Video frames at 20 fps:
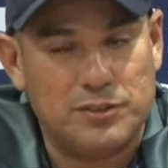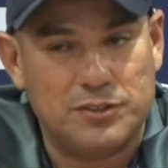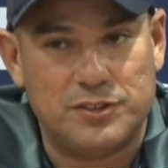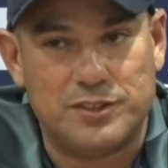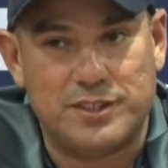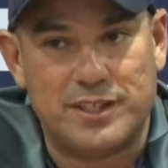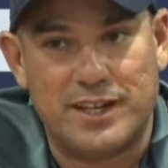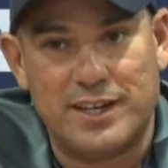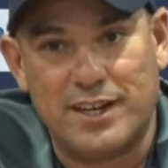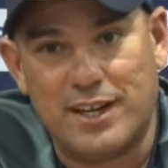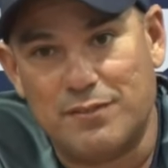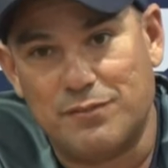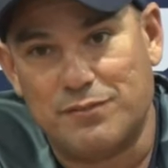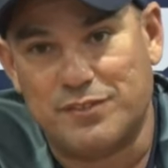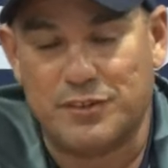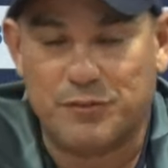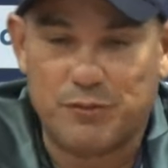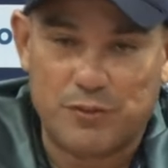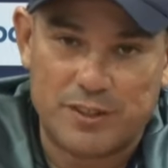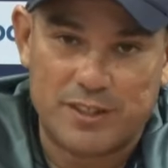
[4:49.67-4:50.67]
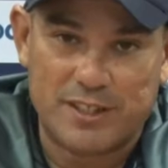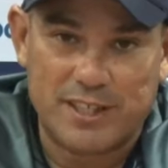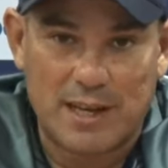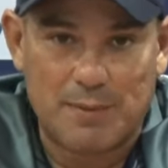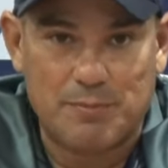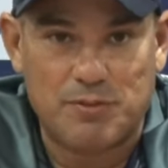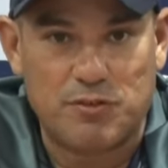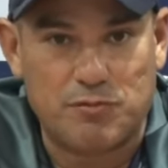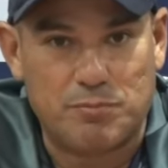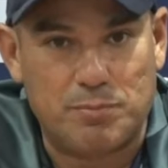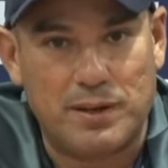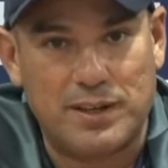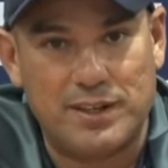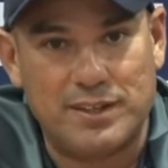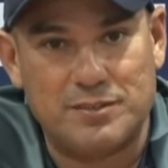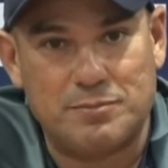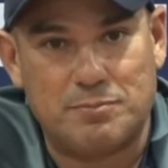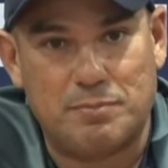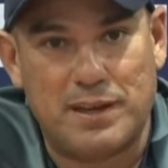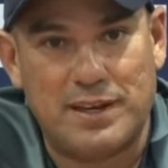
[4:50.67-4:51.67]
to try and have different types of
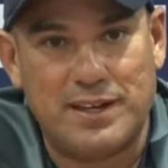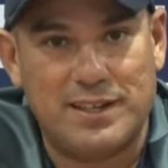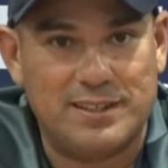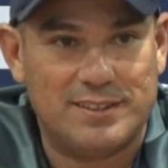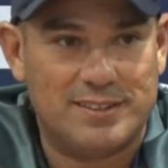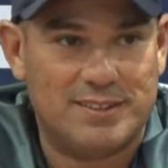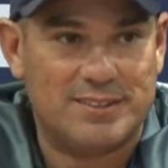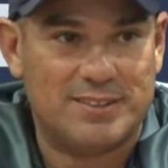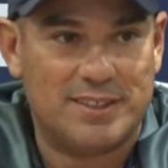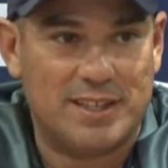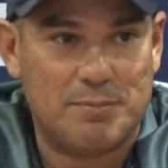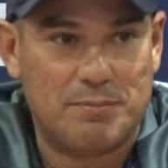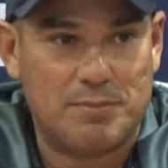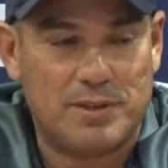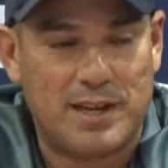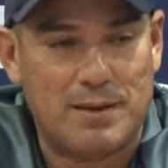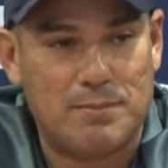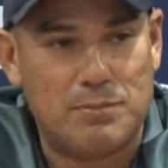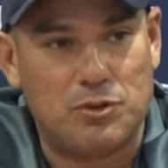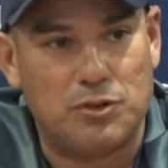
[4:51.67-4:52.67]
players batting at the same time,